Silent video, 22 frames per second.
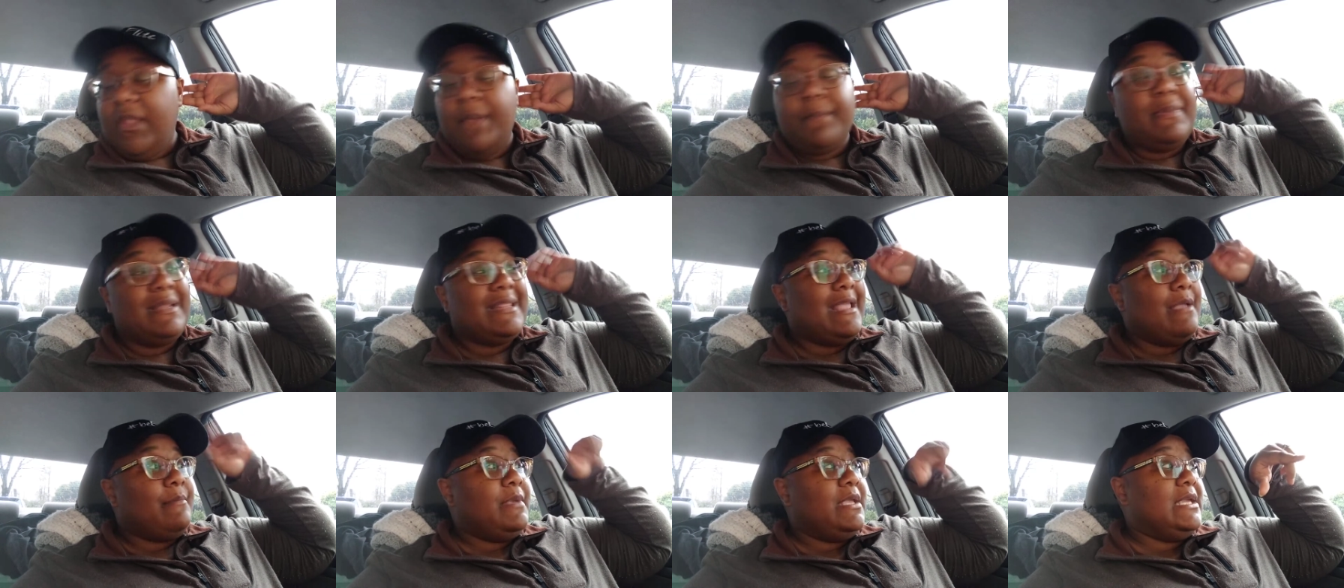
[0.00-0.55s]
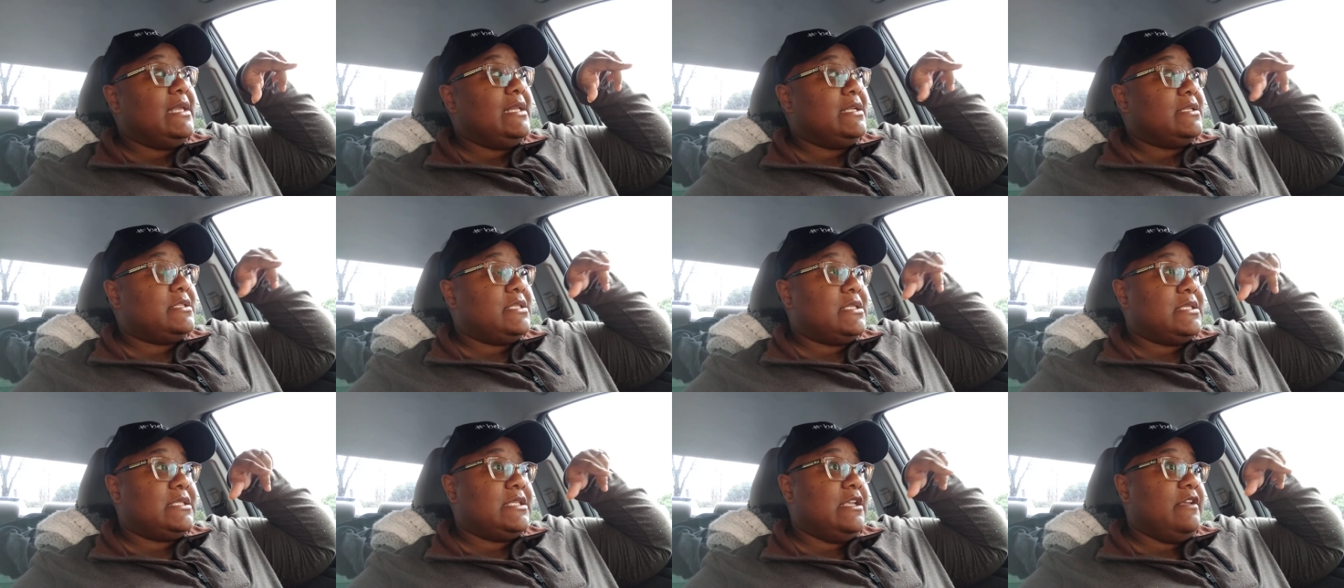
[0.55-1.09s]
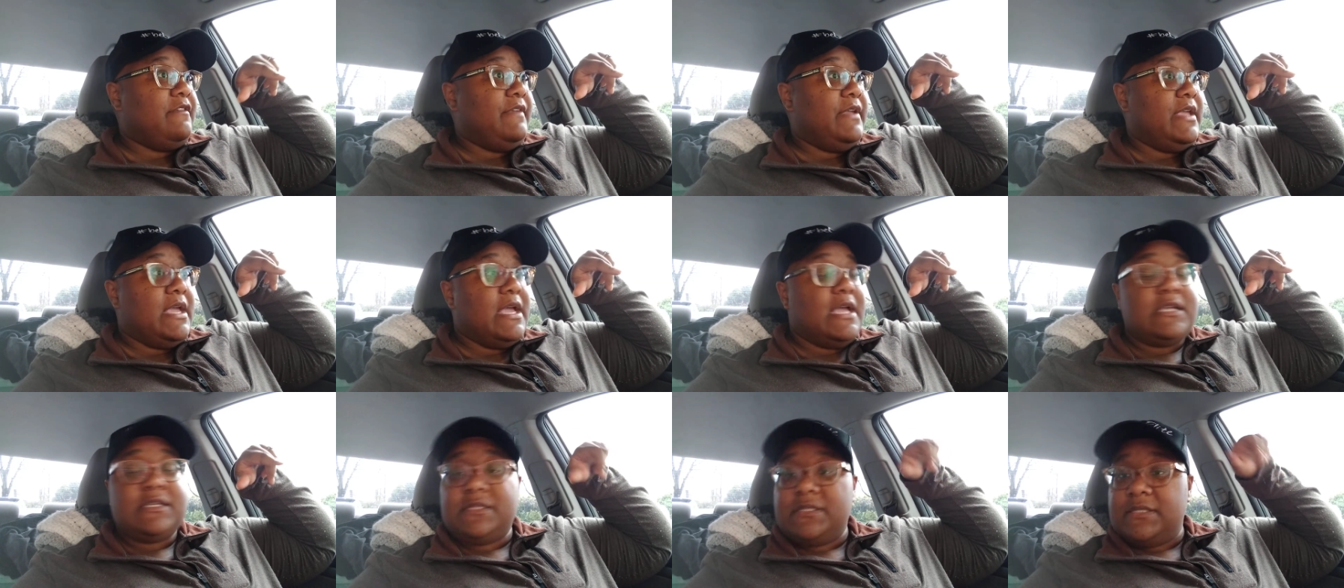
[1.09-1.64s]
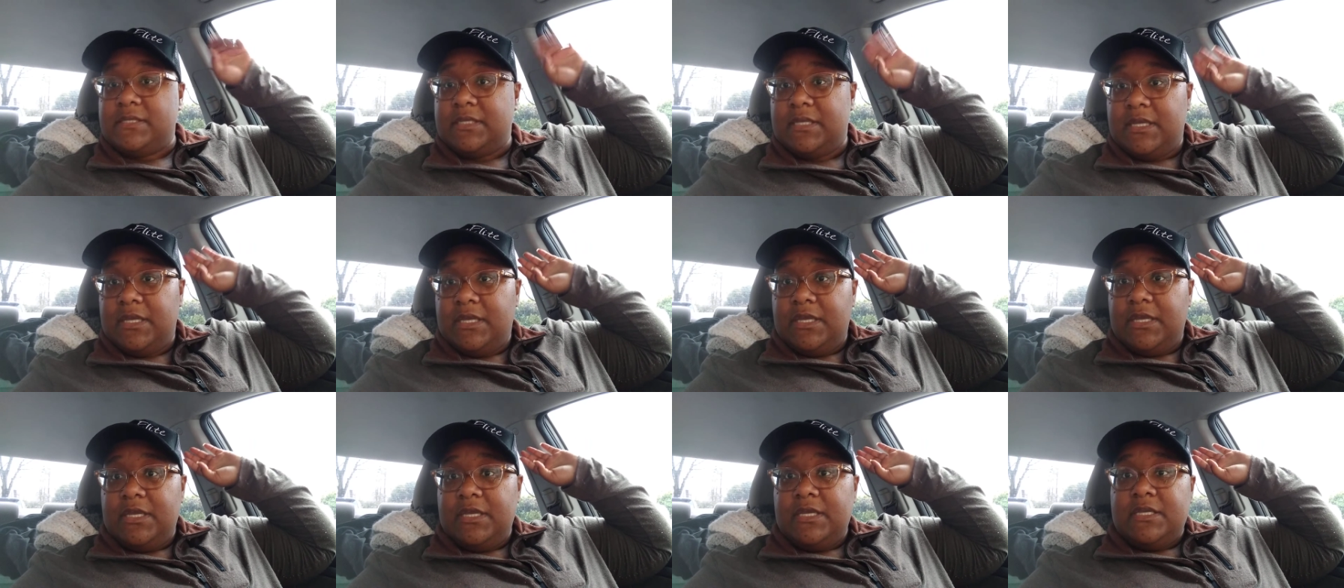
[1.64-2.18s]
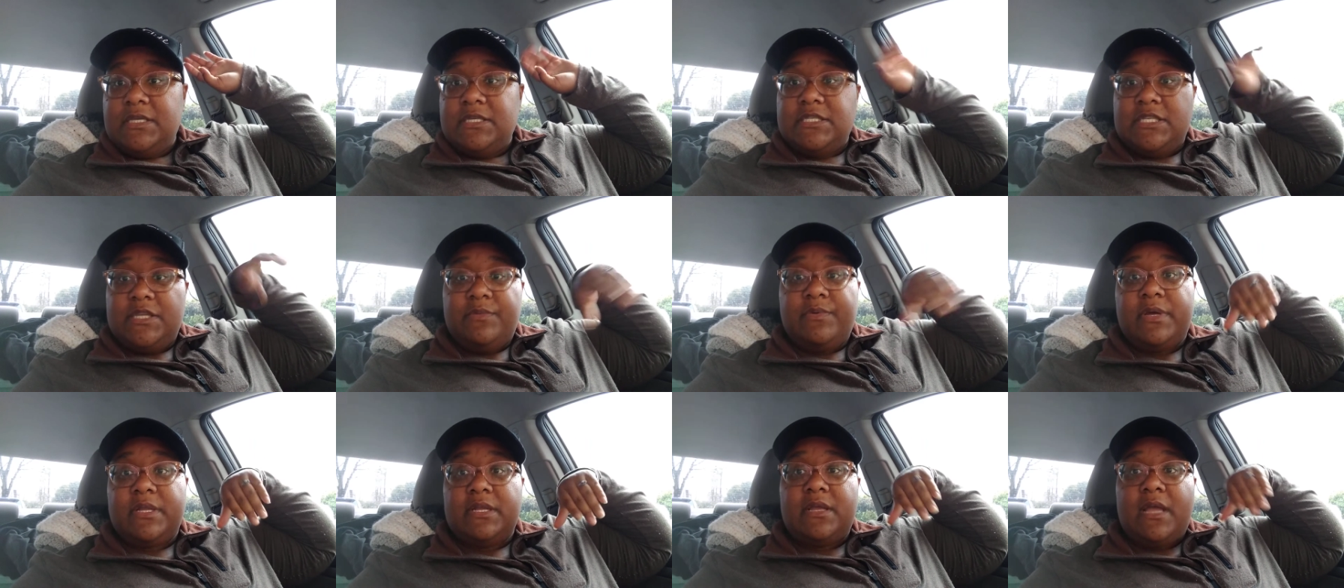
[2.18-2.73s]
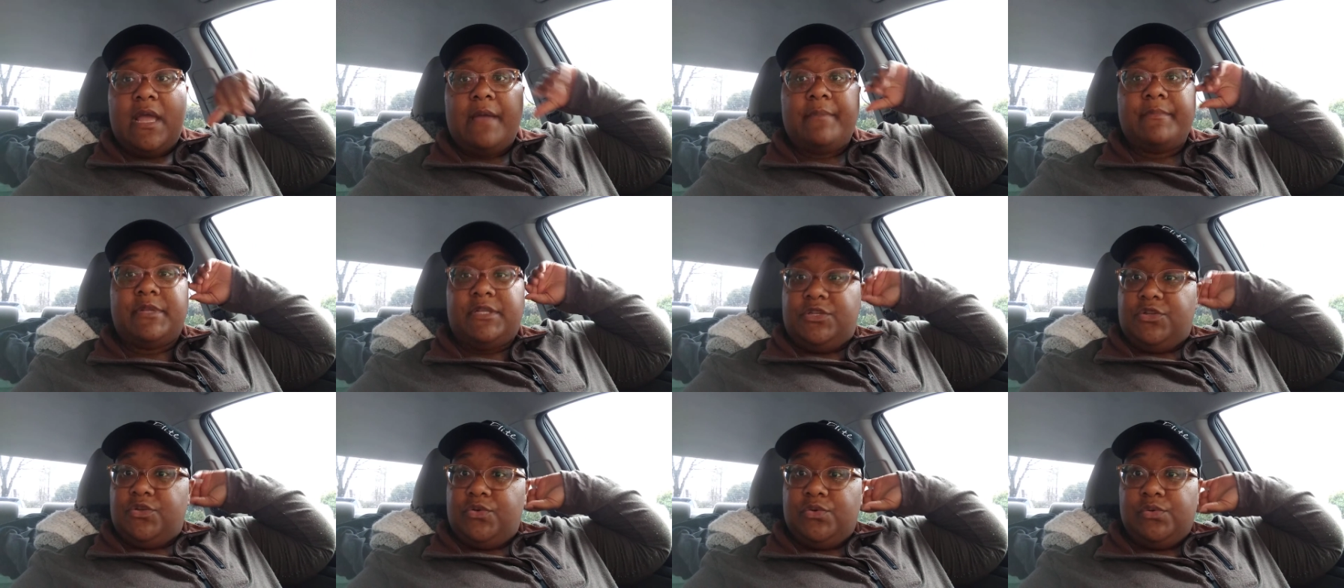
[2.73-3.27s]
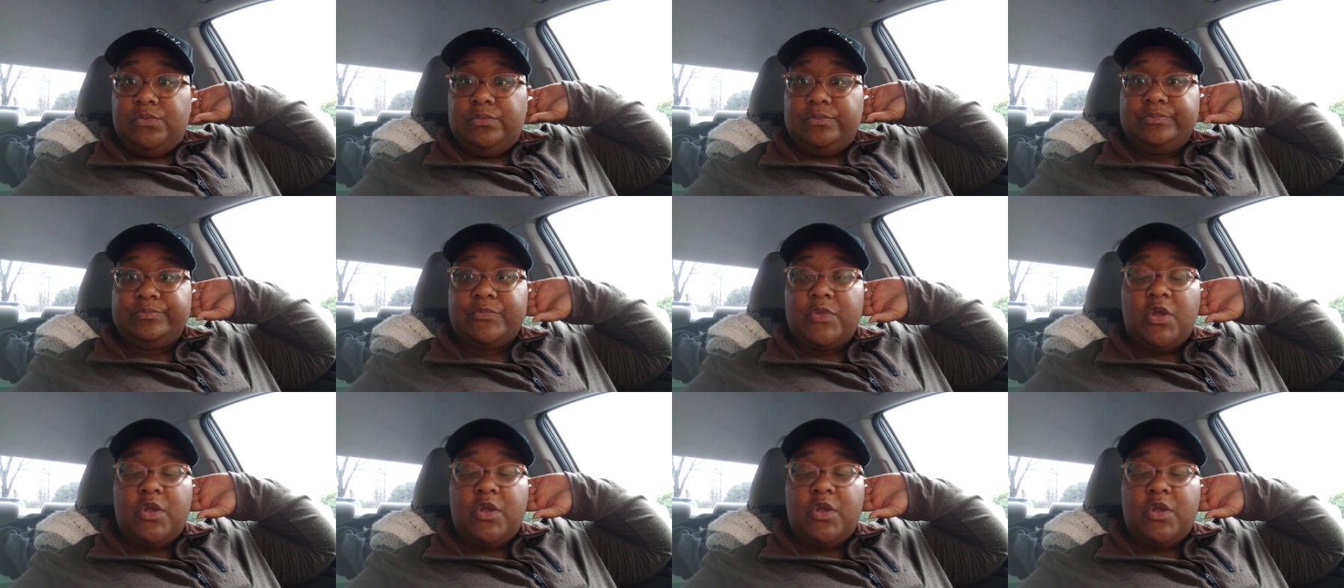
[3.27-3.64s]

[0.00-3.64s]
But let me get into CVS, see what I'm going to do.